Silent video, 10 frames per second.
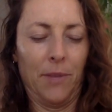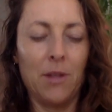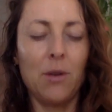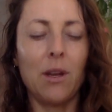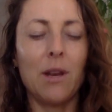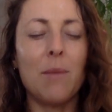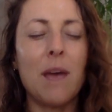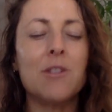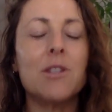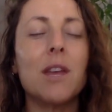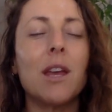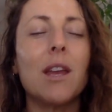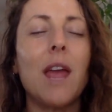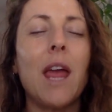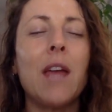And you can imagine like
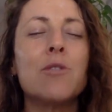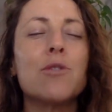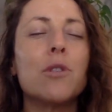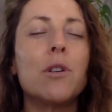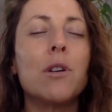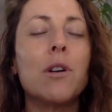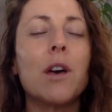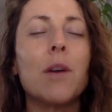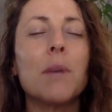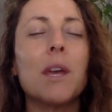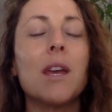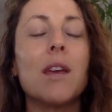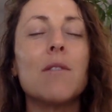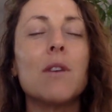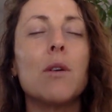an angel coming and
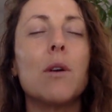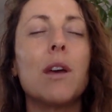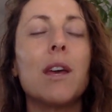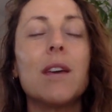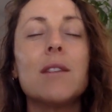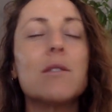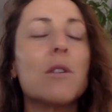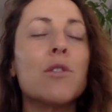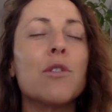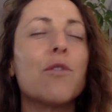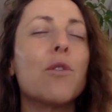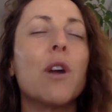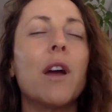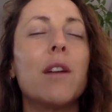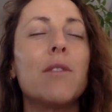giving you a kiss on your
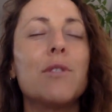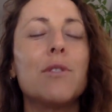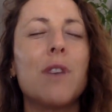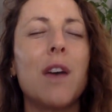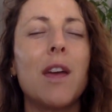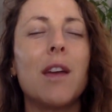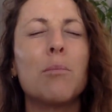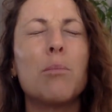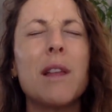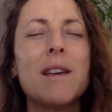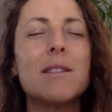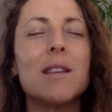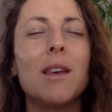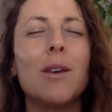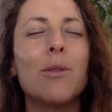forehead if you'd like,
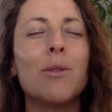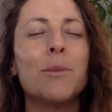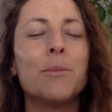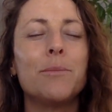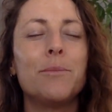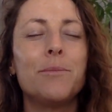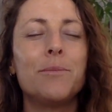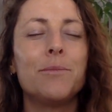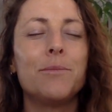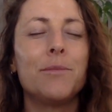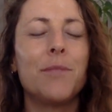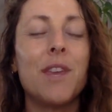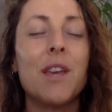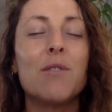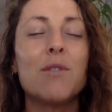blessing you.
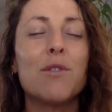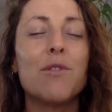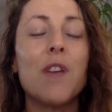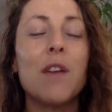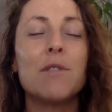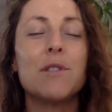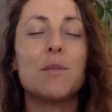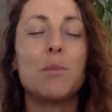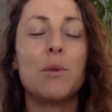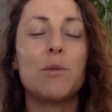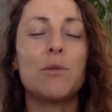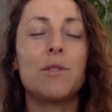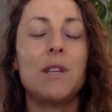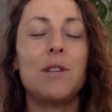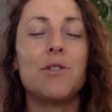Think of your favorite spiritual
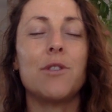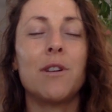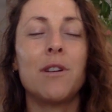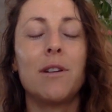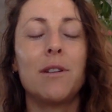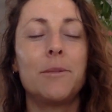teacher.